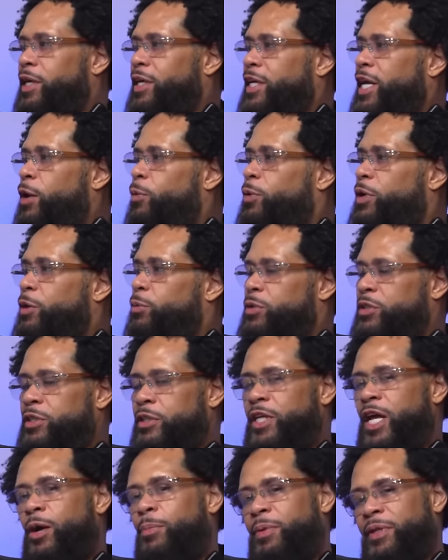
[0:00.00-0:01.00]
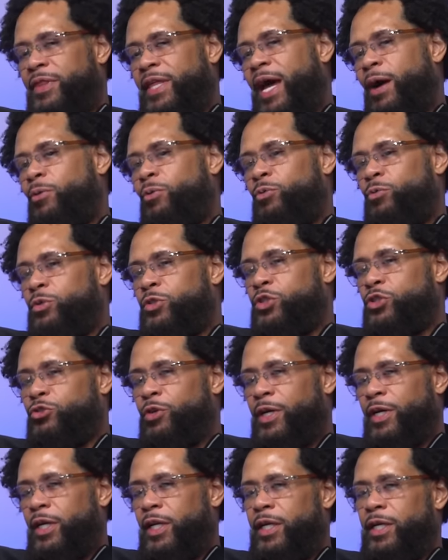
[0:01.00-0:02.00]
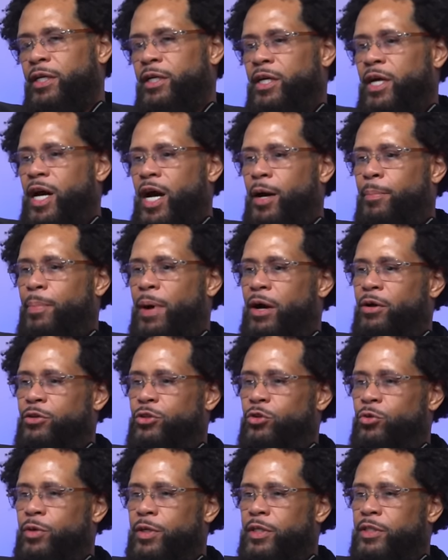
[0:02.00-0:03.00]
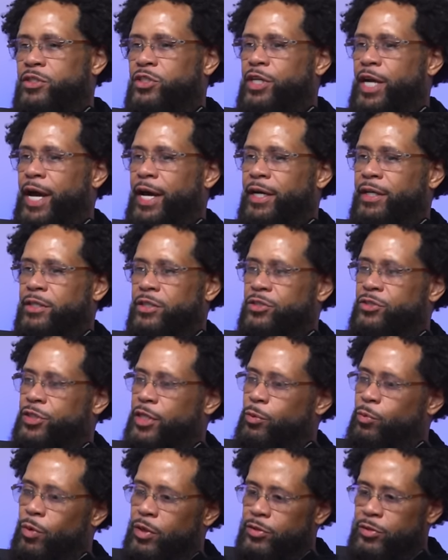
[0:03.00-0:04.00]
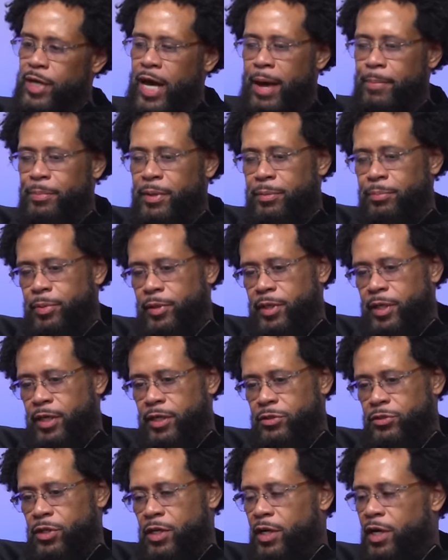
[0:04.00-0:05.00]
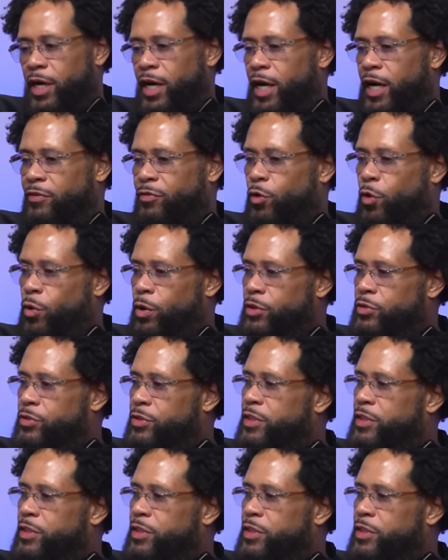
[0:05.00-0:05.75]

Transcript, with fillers: yeah it was no, but that one was strictly about doing a check to see what's happening because of course